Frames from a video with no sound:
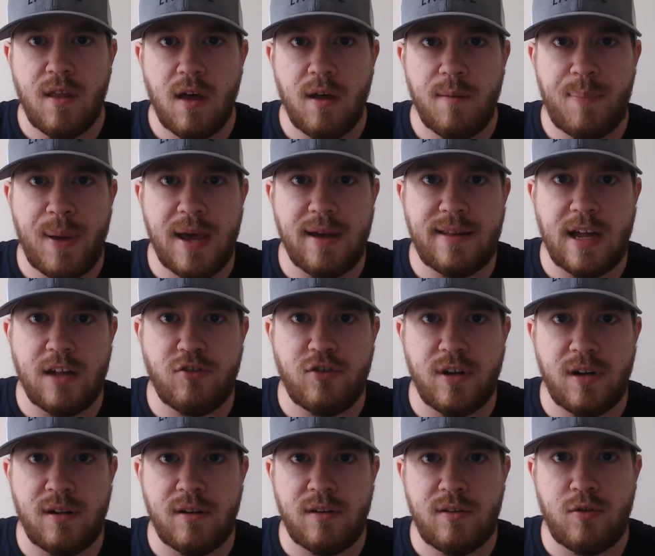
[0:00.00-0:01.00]
Pay
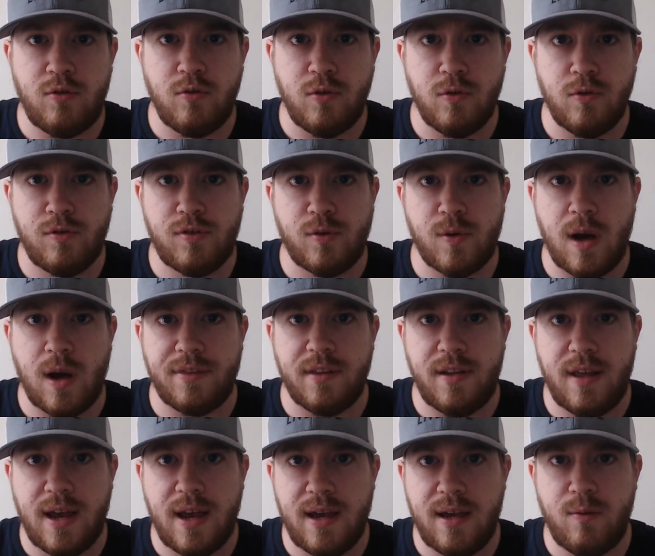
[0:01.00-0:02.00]
attention to news throughout the
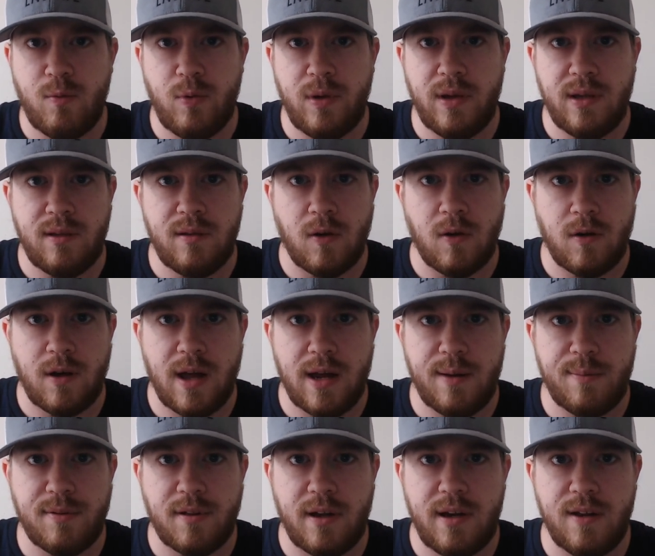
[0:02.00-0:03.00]
day. We are
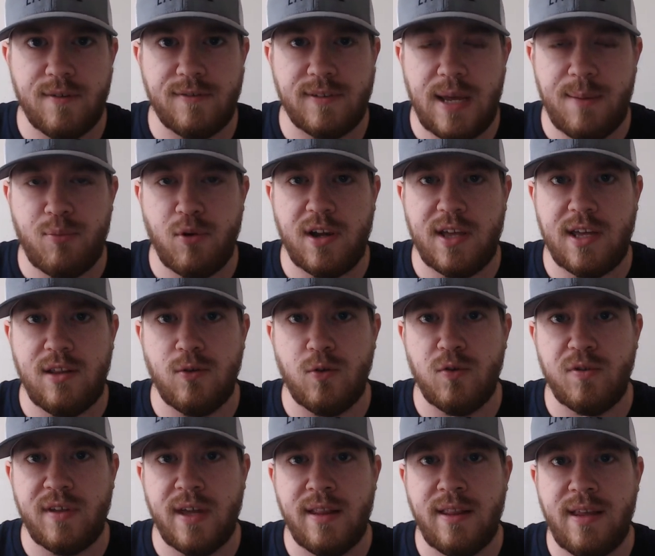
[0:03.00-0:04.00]
getting plenty of late breaking
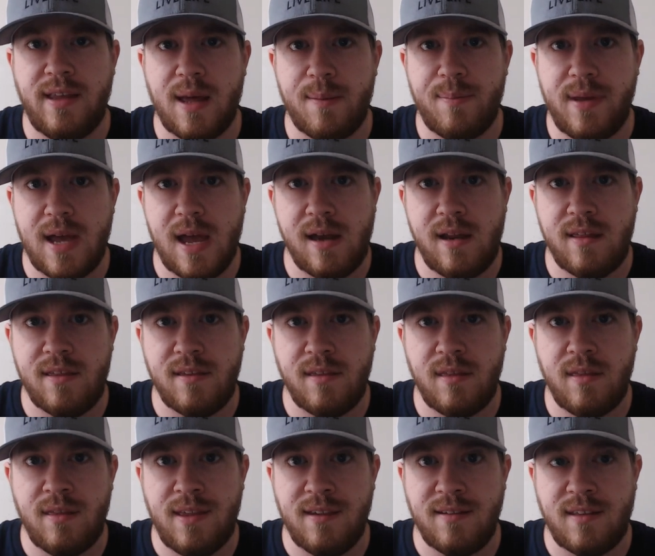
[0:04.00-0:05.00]
news in the NBA
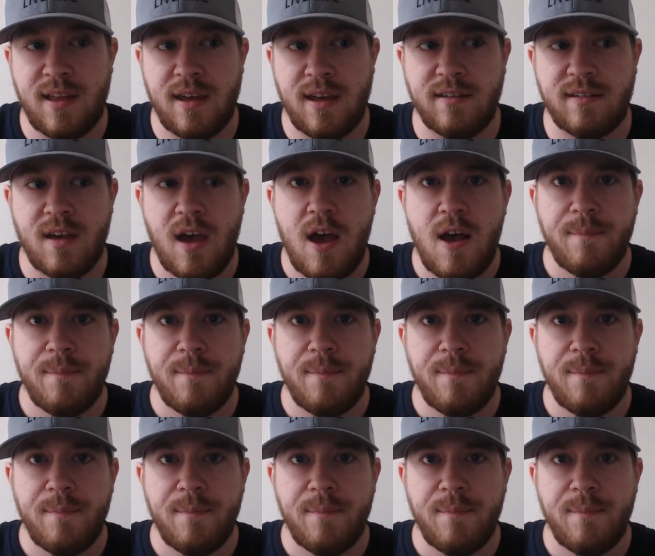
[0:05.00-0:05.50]
these days.